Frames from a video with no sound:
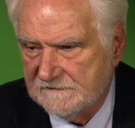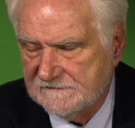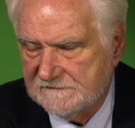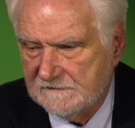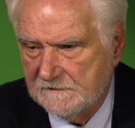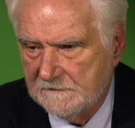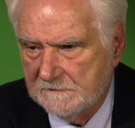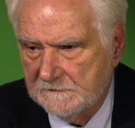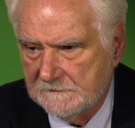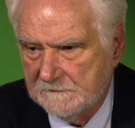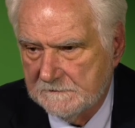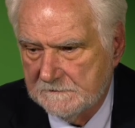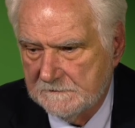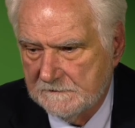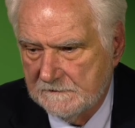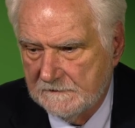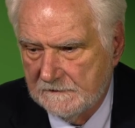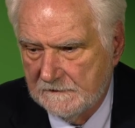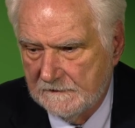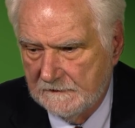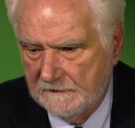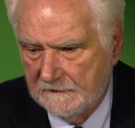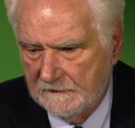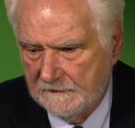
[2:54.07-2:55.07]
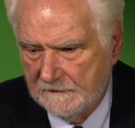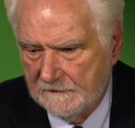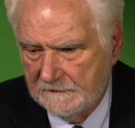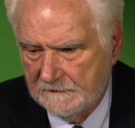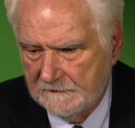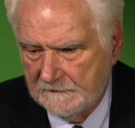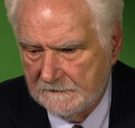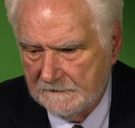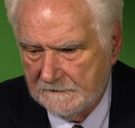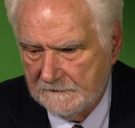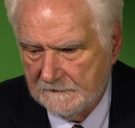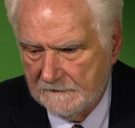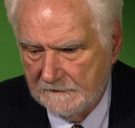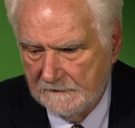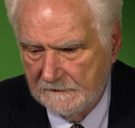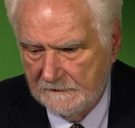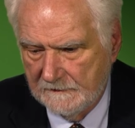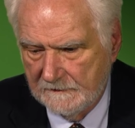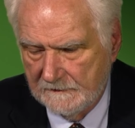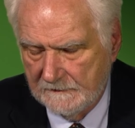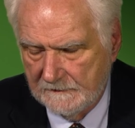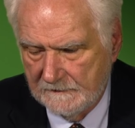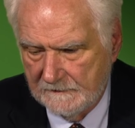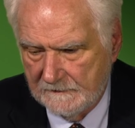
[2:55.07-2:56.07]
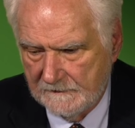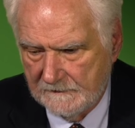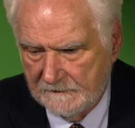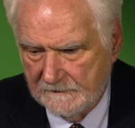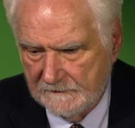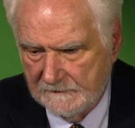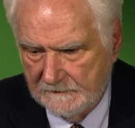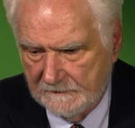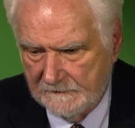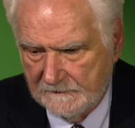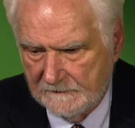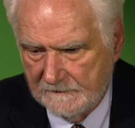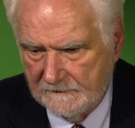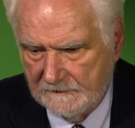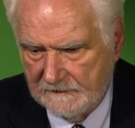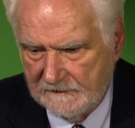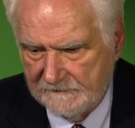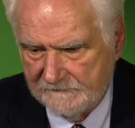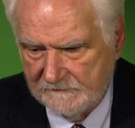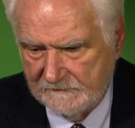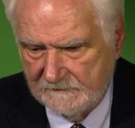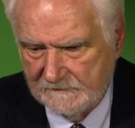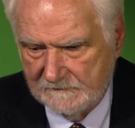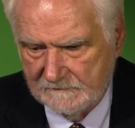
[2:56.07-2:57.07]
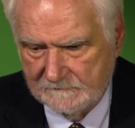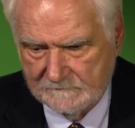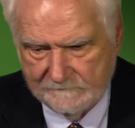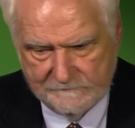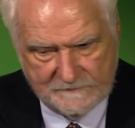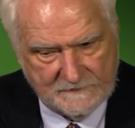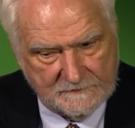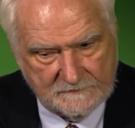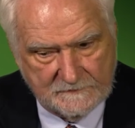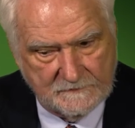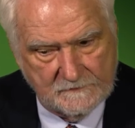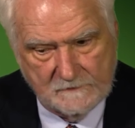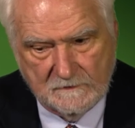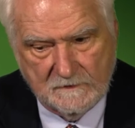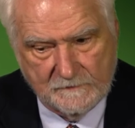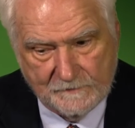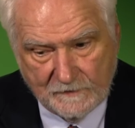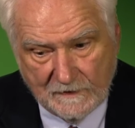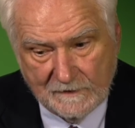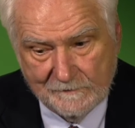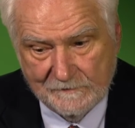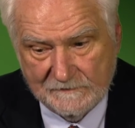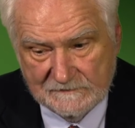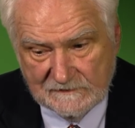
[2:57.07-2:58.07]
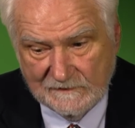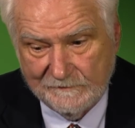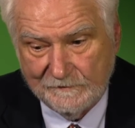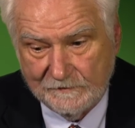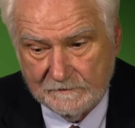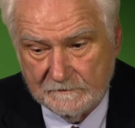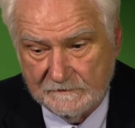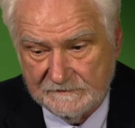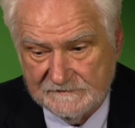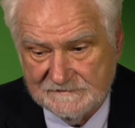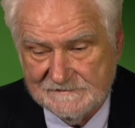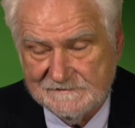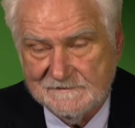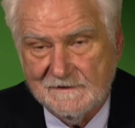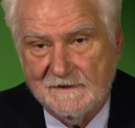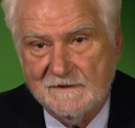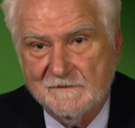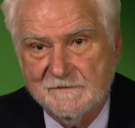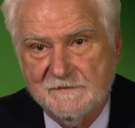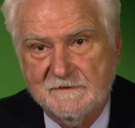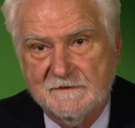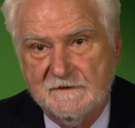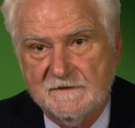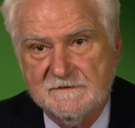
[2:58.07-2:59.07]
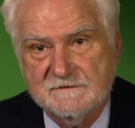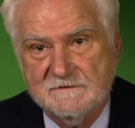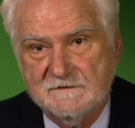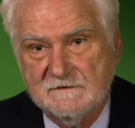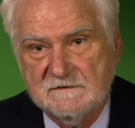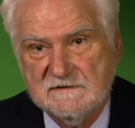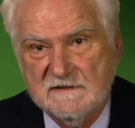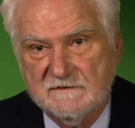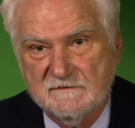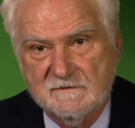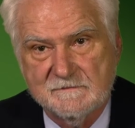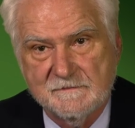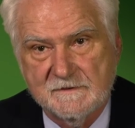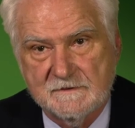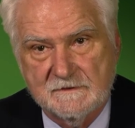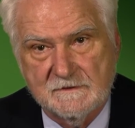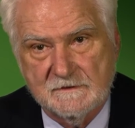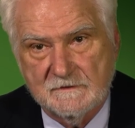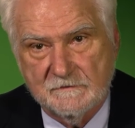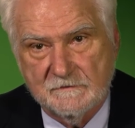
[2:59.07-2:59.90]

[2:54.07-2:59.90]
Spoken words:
So I, having been in a department that produces a lot of PhDs, having been a